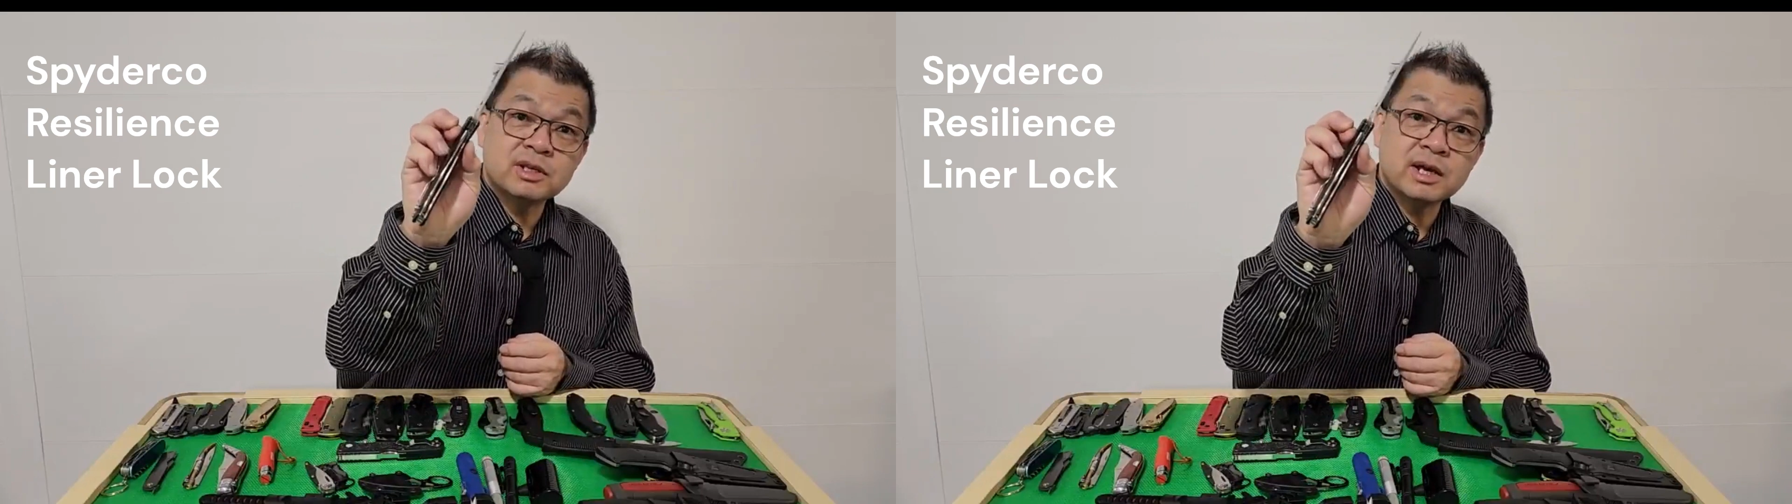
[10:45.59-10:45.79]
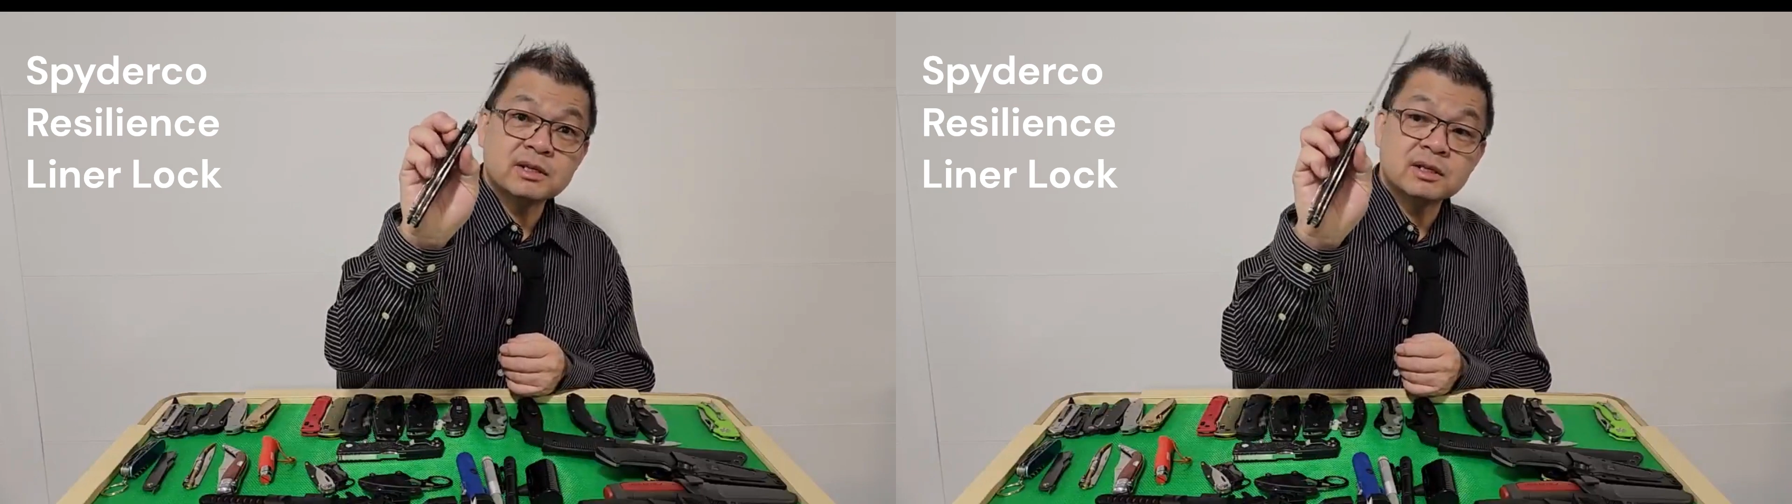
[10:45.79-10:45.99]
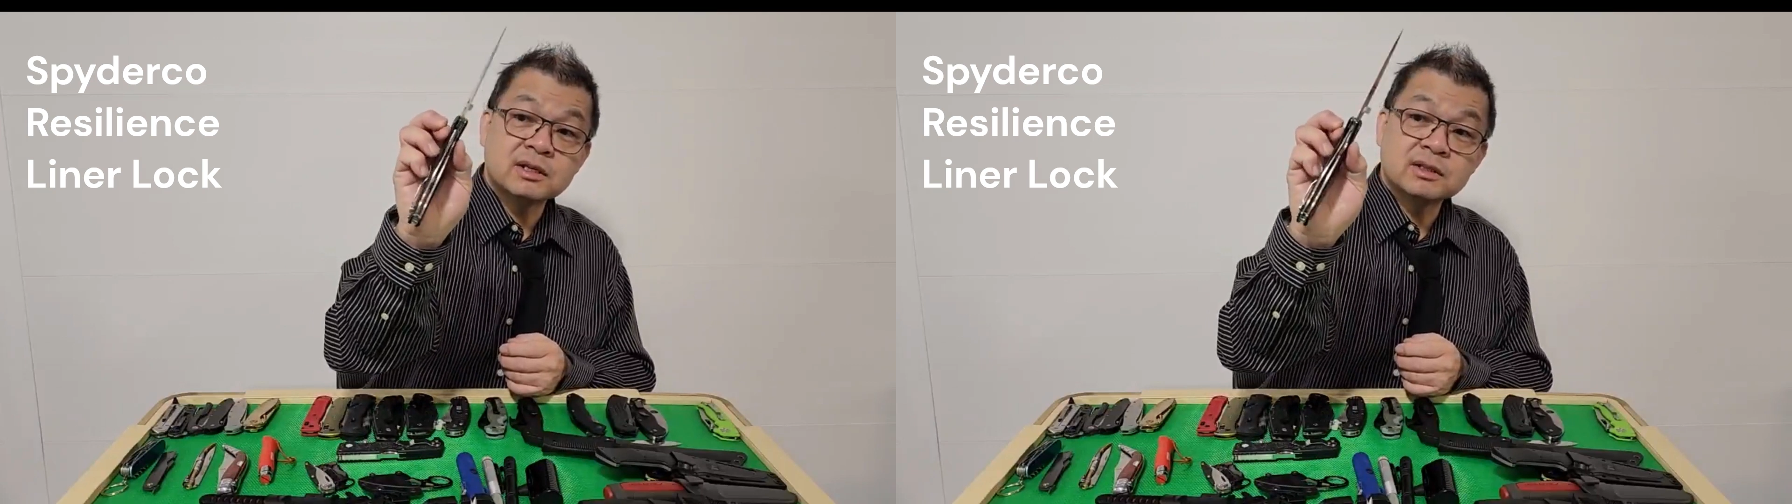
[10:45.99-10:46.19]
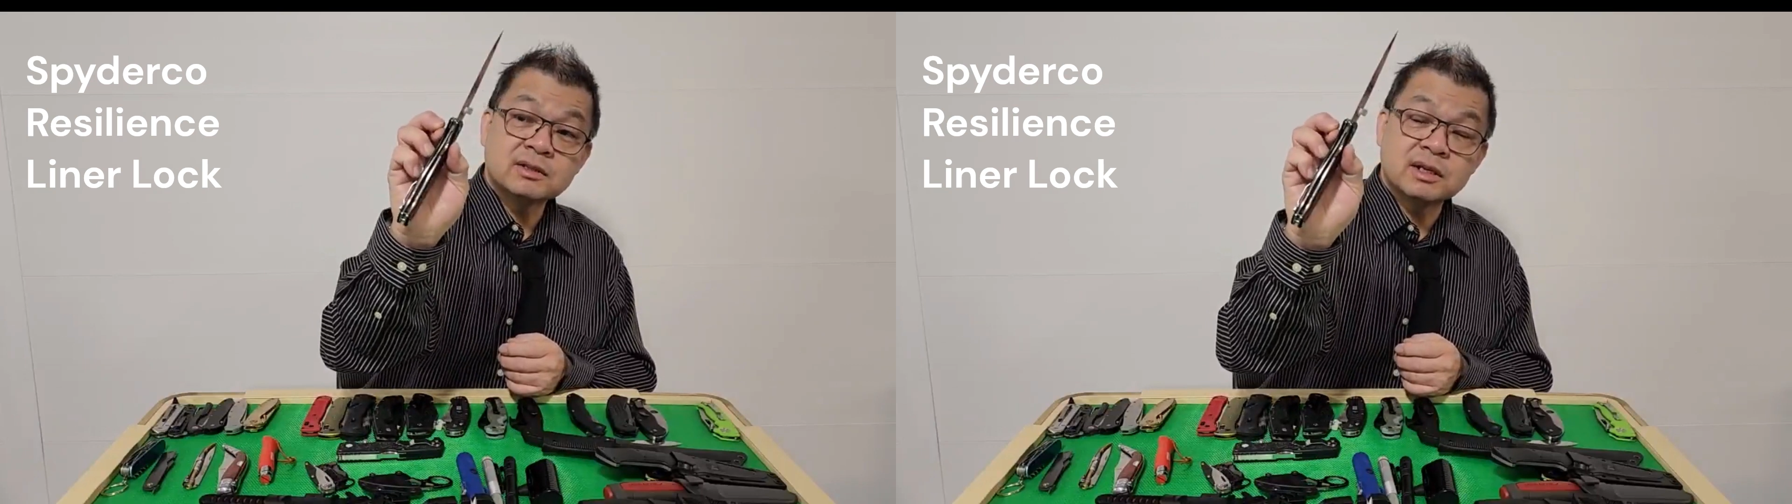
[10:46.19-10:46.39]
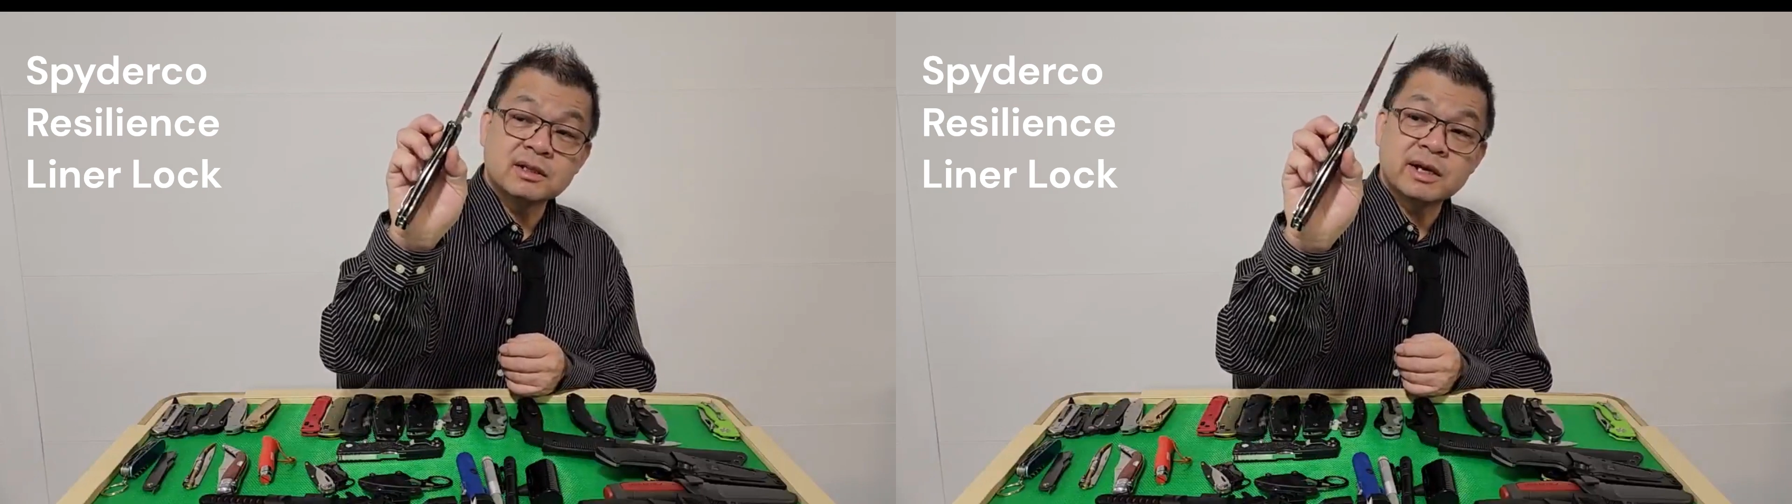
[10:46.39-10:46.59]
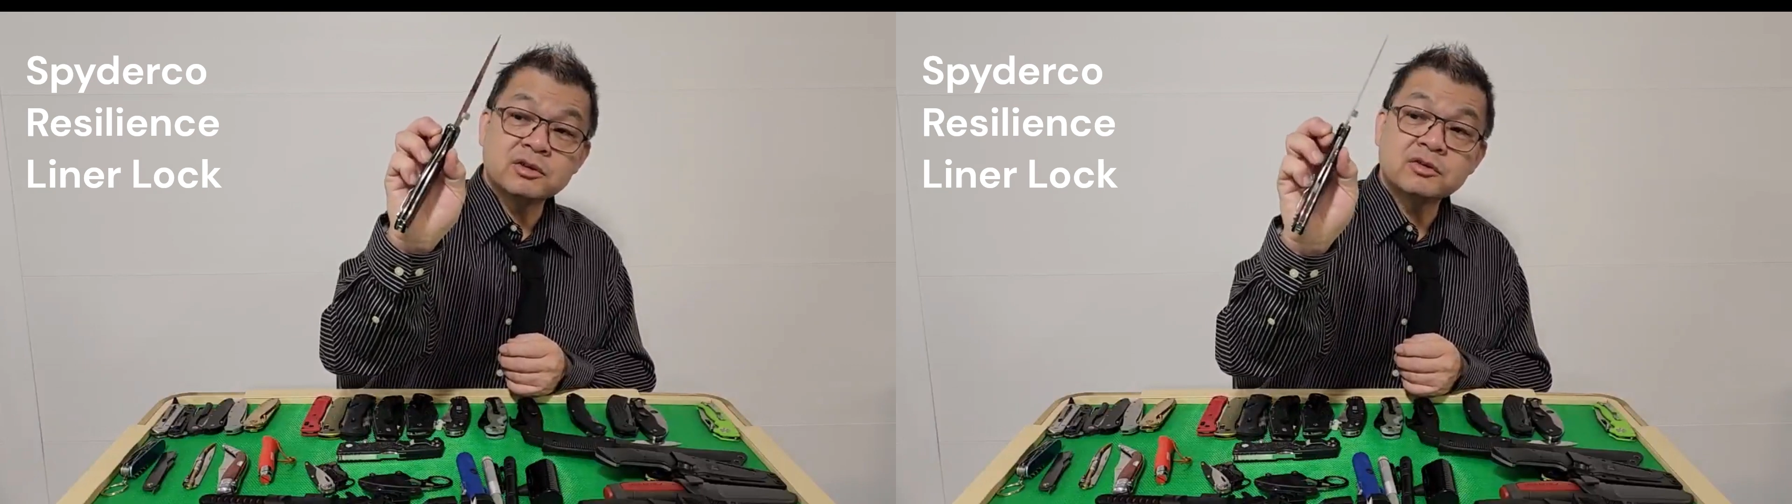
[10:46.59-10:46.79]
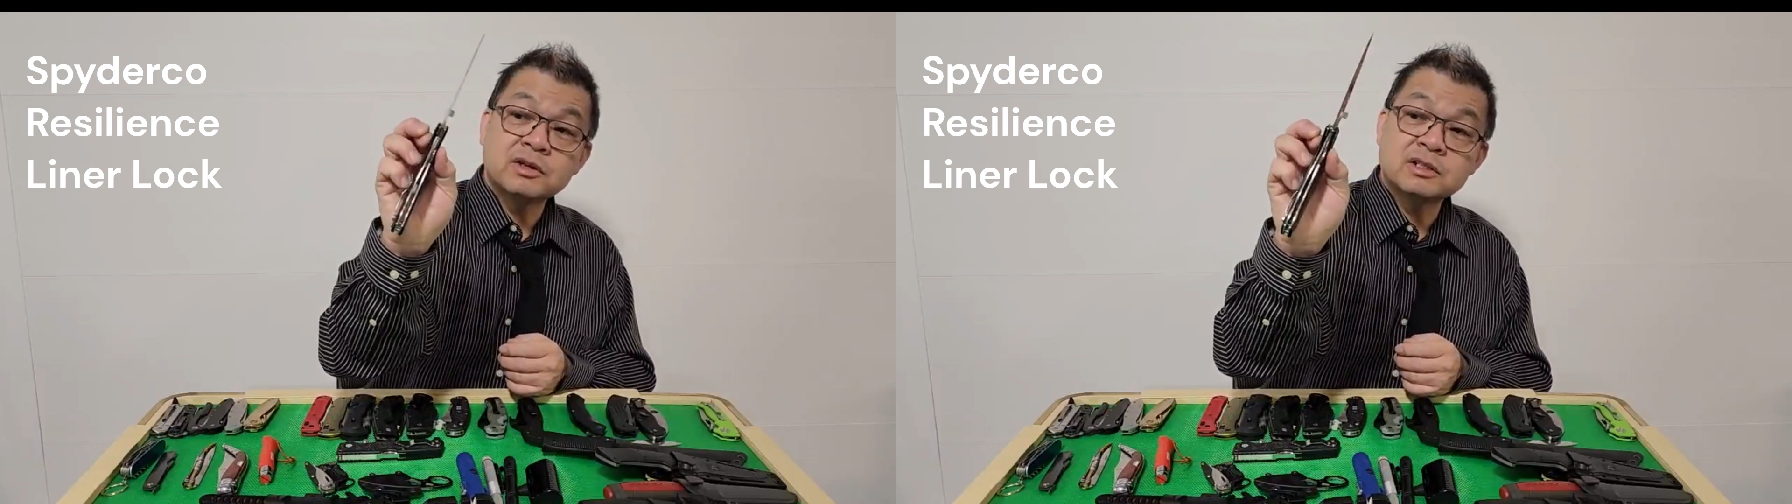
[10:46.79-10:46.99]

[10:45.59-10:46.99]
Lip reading: that liner.